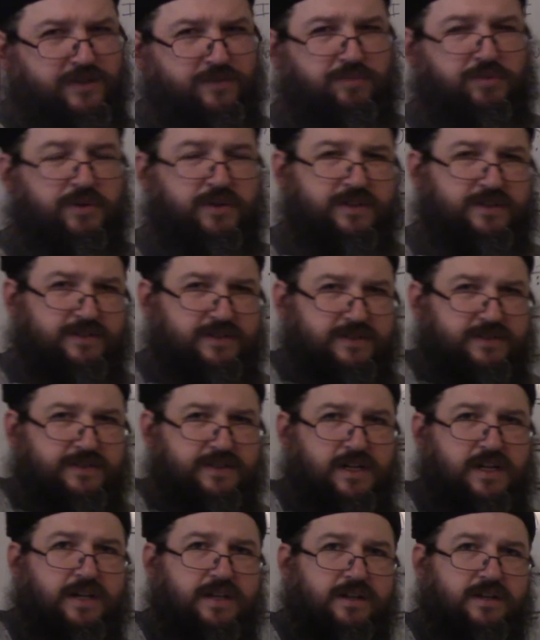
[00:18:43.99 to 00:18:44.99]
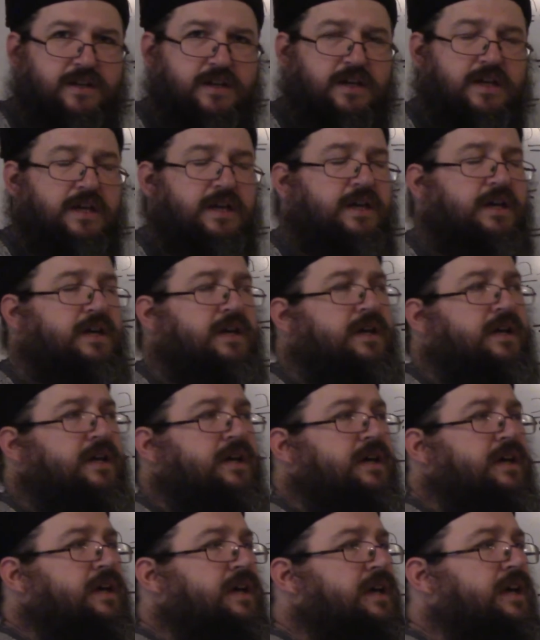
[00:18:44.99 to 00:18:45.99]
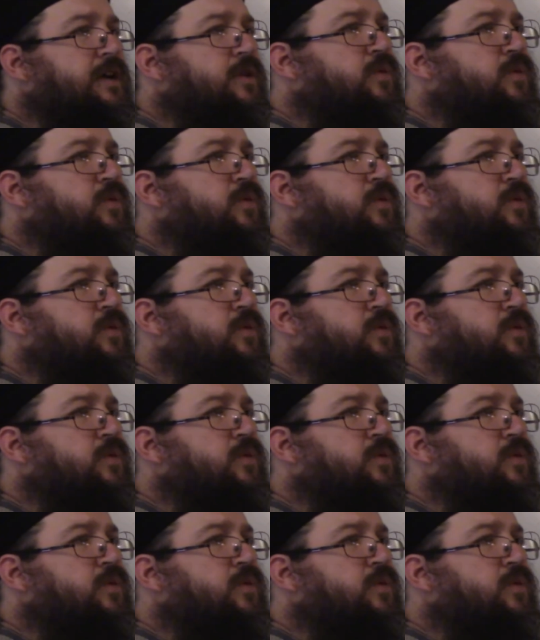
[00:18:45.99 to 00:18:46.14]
book is designed, it